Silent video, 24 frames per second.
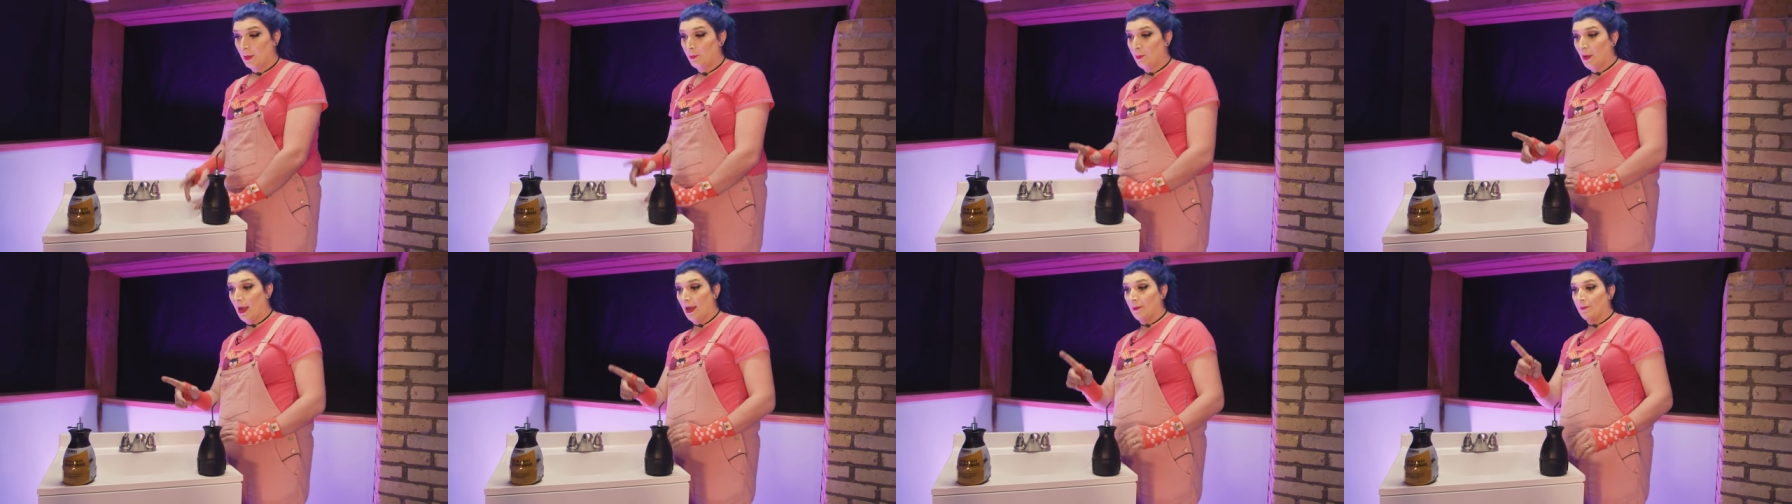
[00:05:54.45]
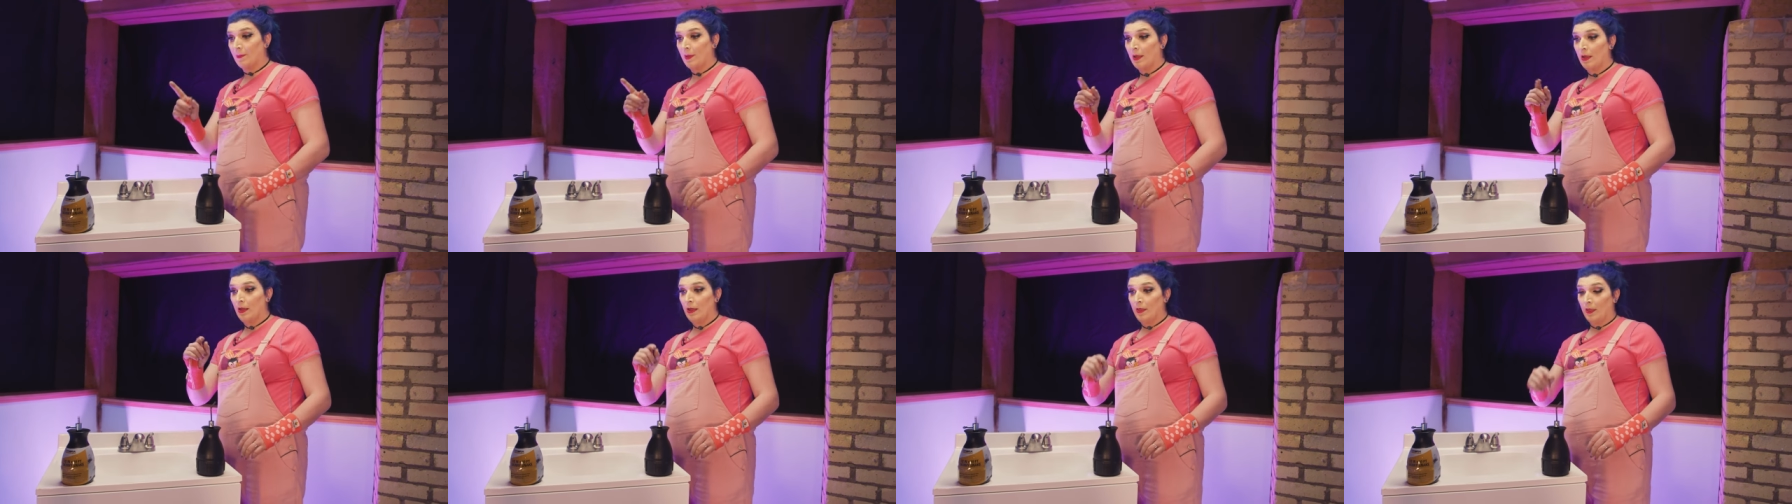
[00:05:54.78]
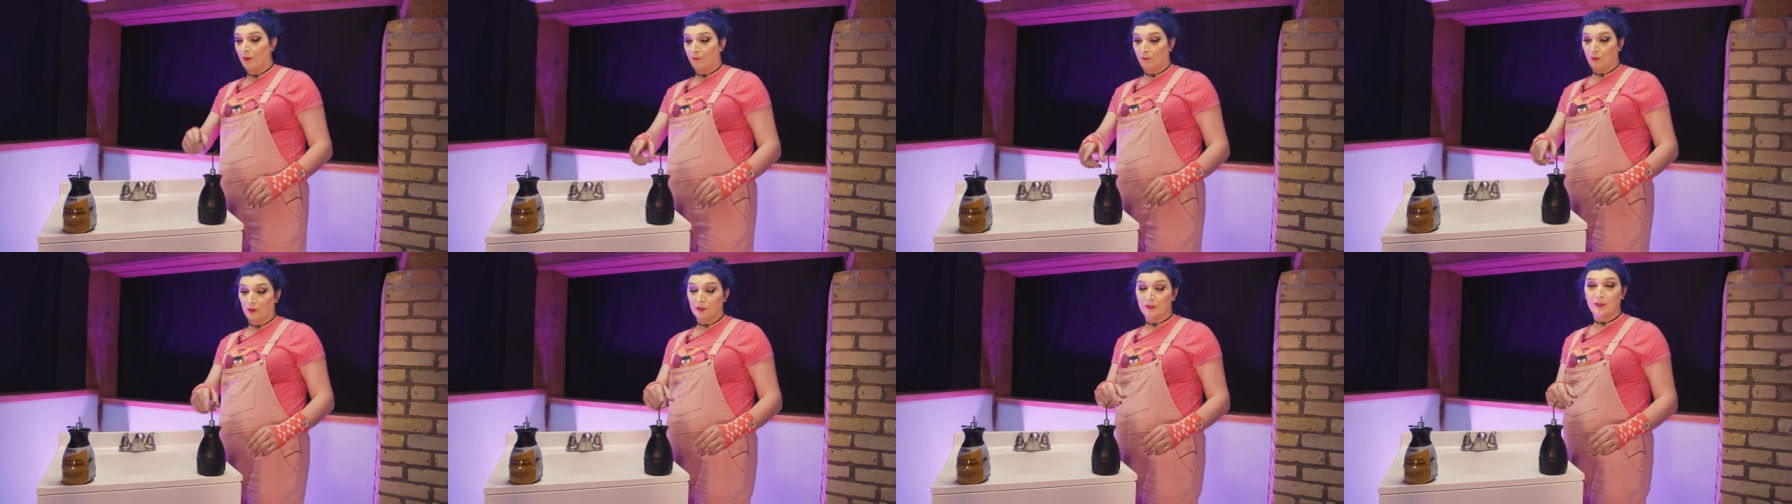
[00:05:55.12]
But
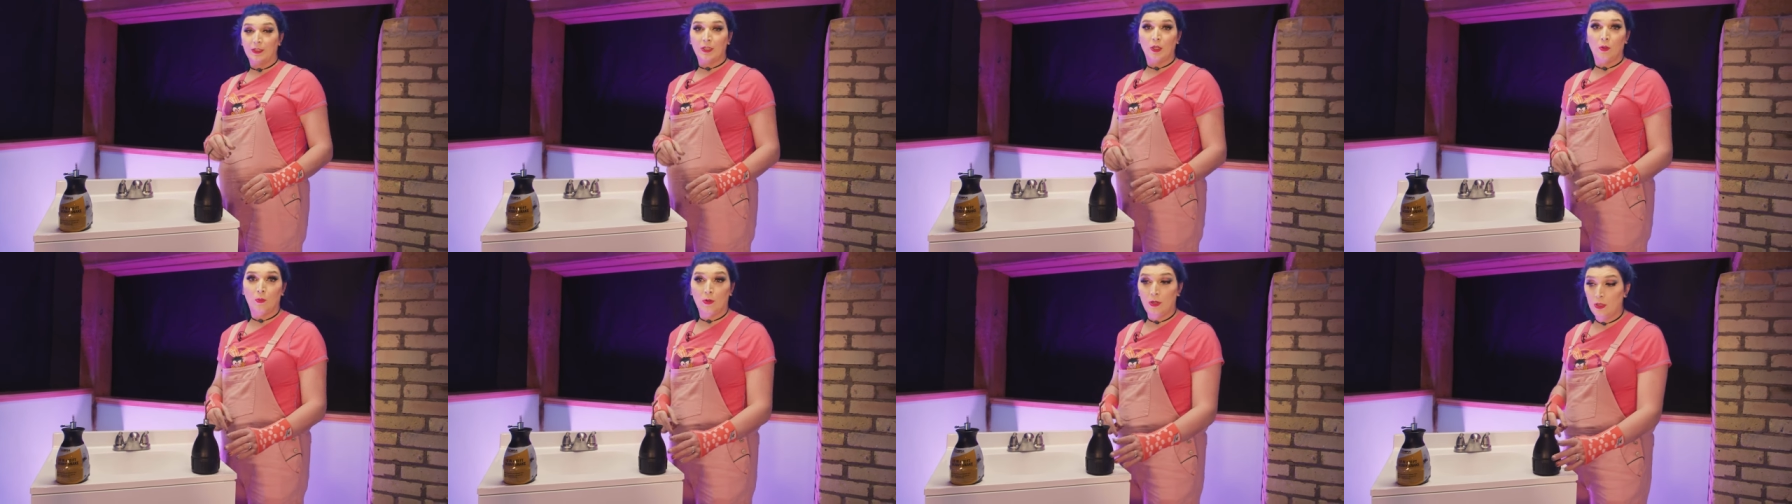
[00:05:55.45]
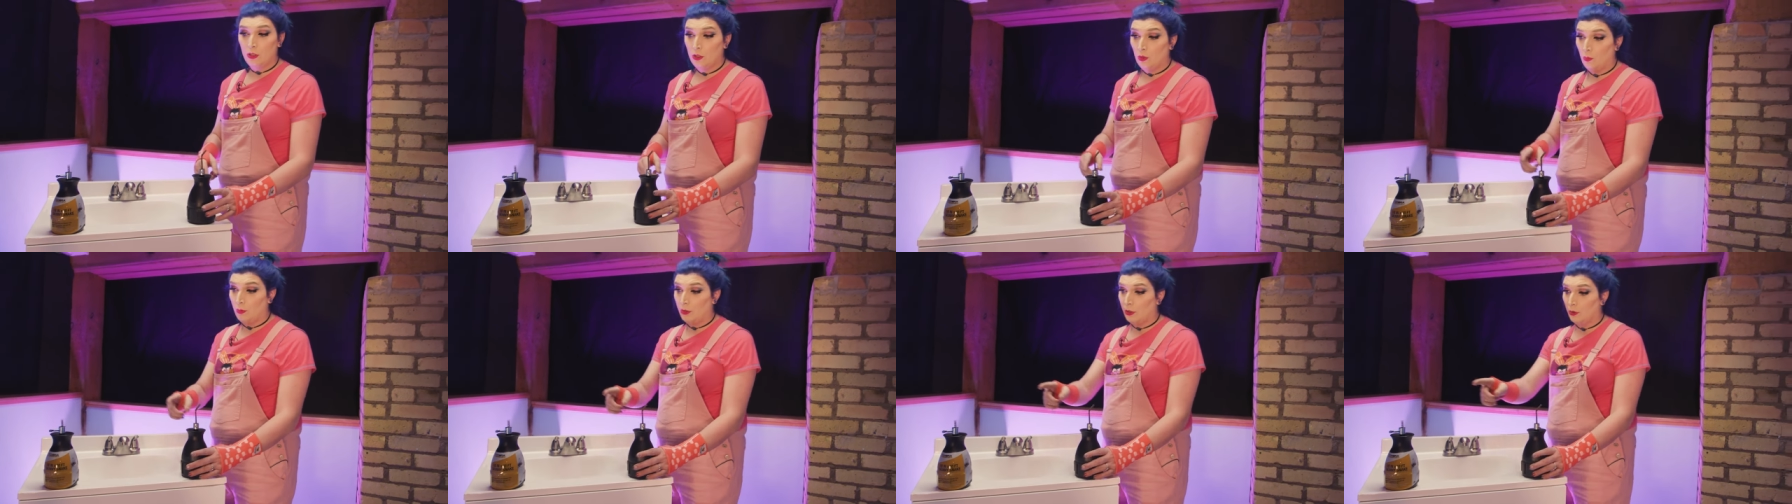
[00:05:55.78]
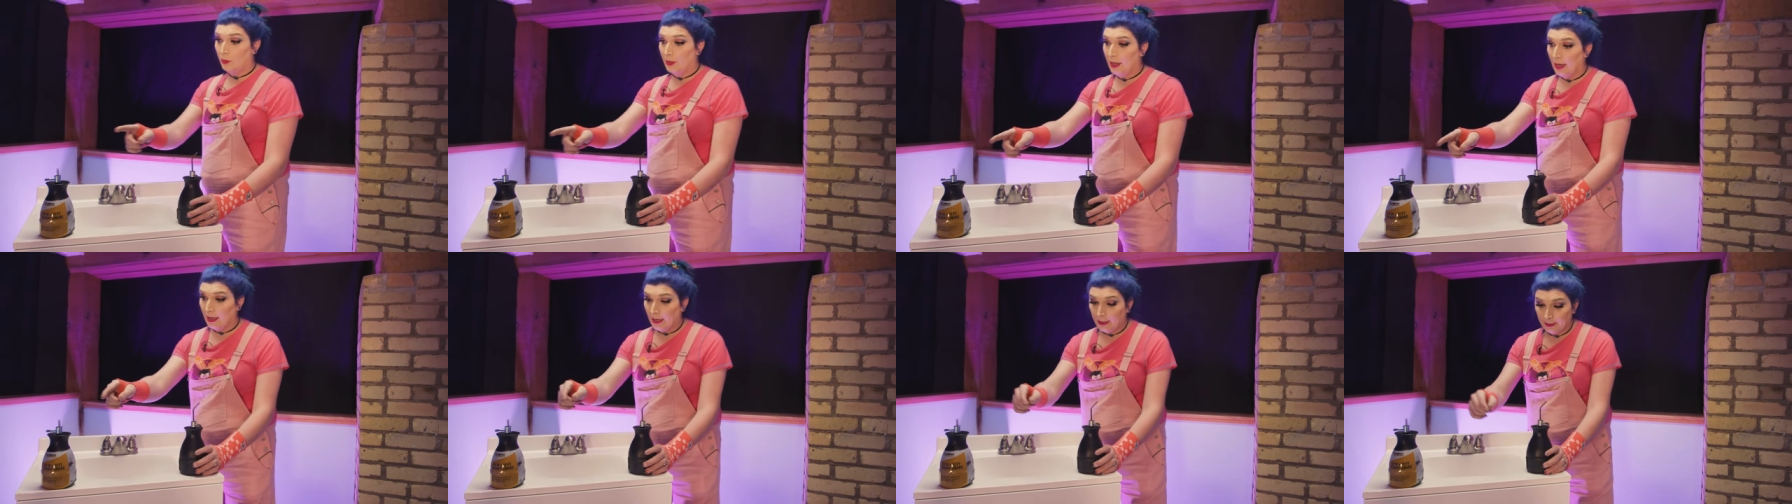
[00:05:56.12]
the first thing you wanna do when you
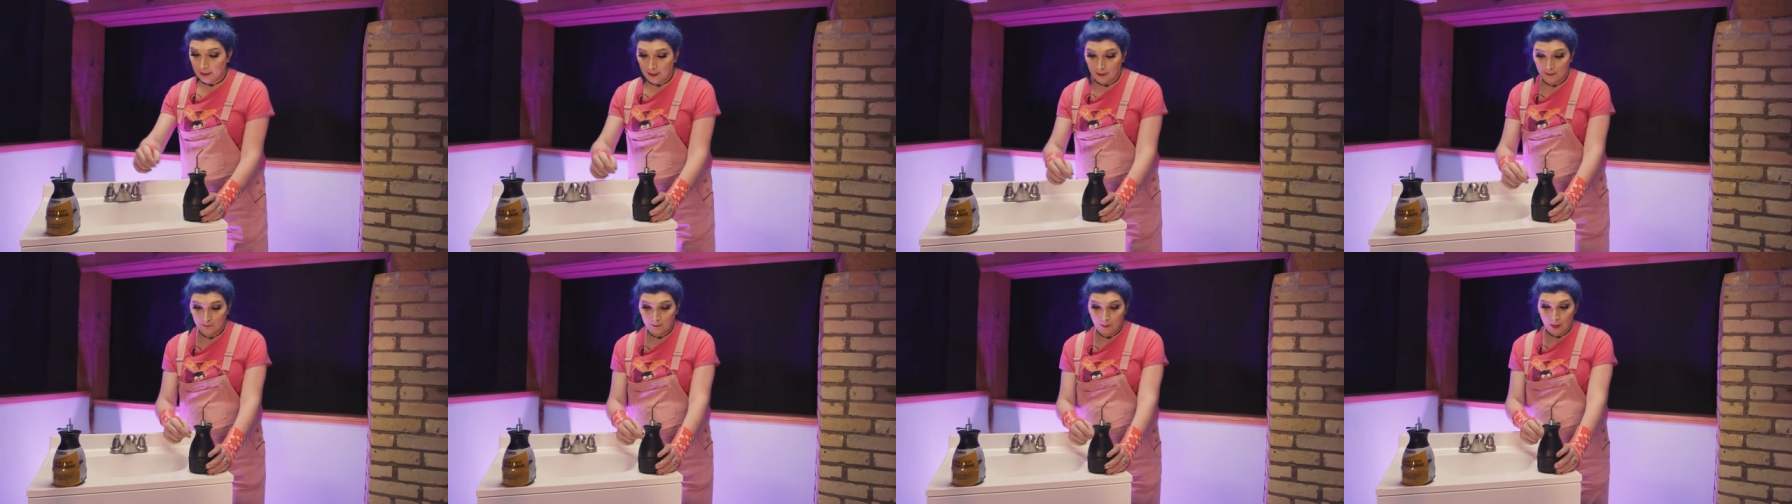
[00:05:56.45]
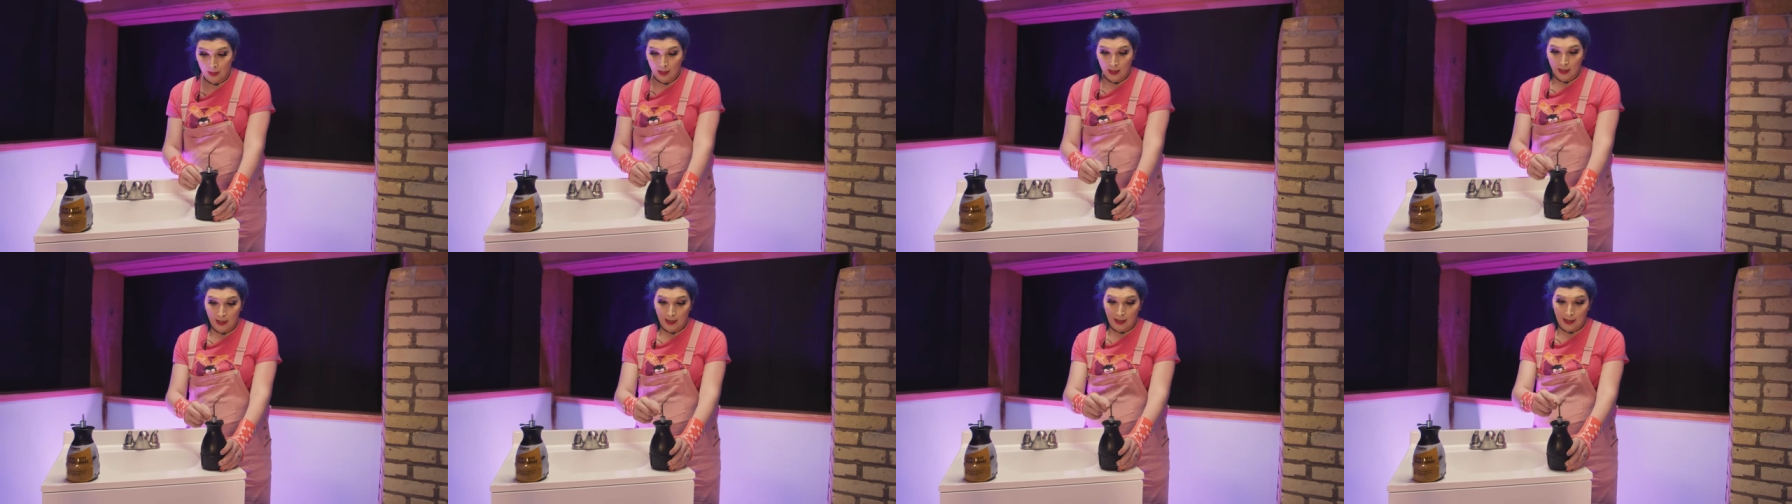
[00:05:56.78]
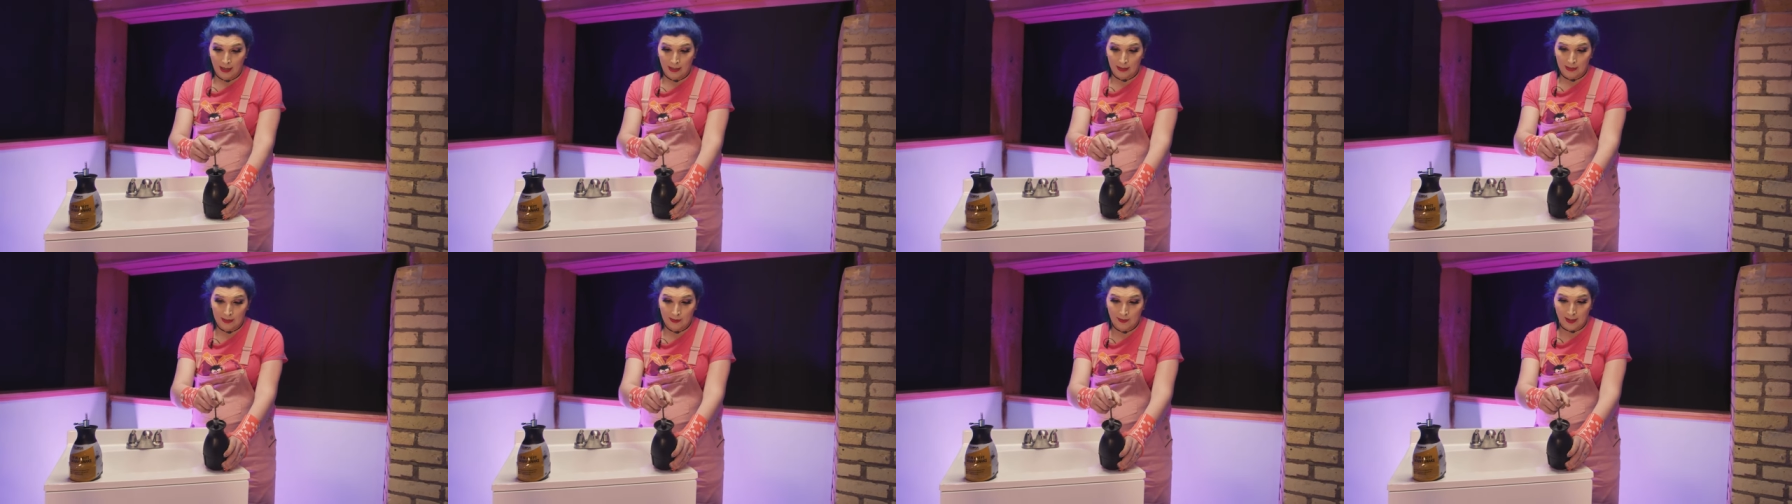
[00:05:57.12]
get it
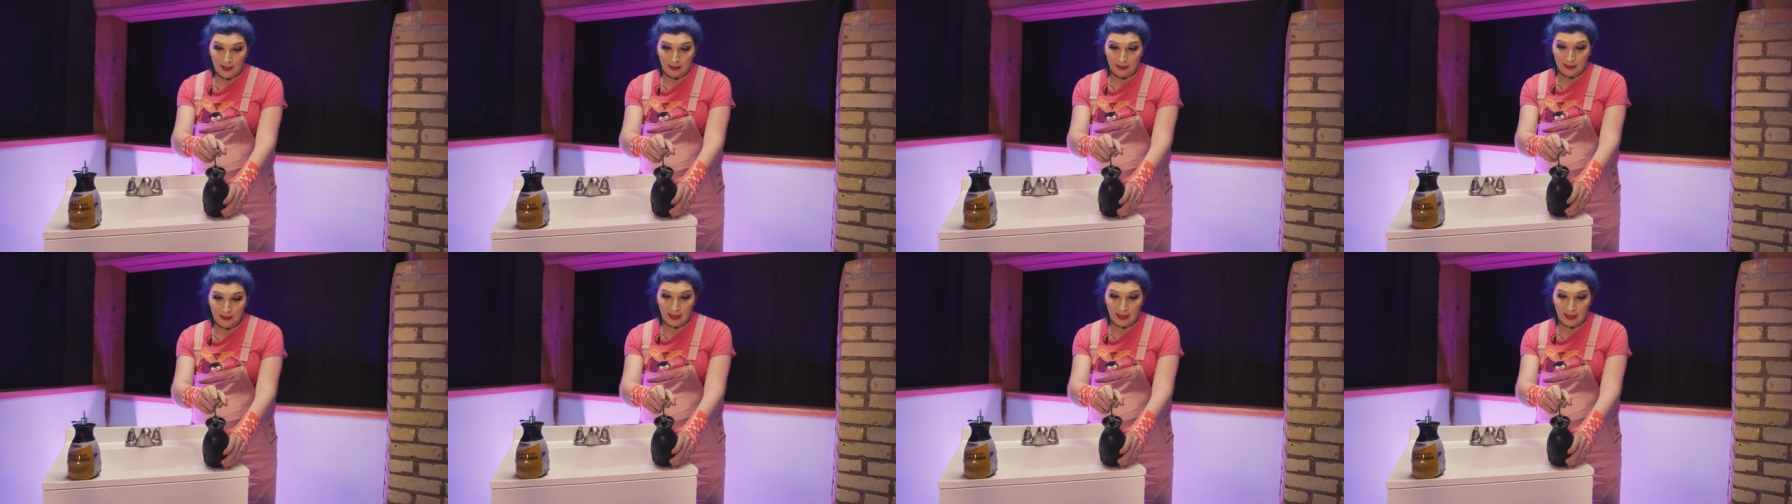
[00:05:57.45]
is then